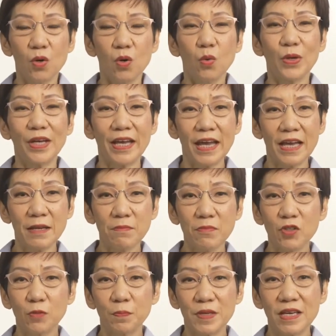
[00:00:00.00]
We aim
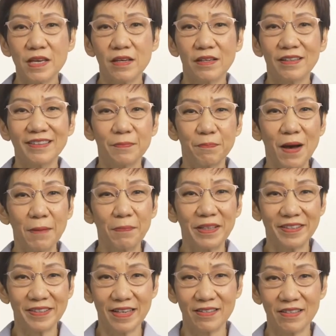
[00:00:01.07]
to peak the public
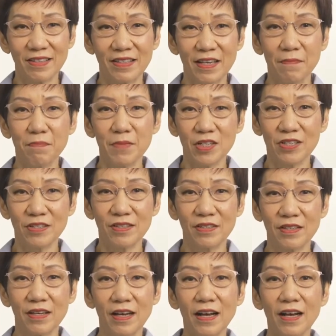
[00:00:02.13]
sector's emissions
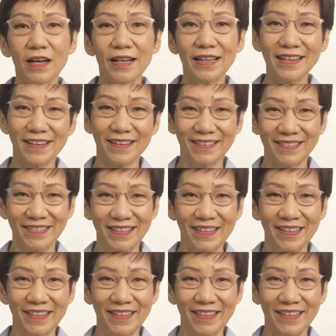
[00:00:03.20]
earlier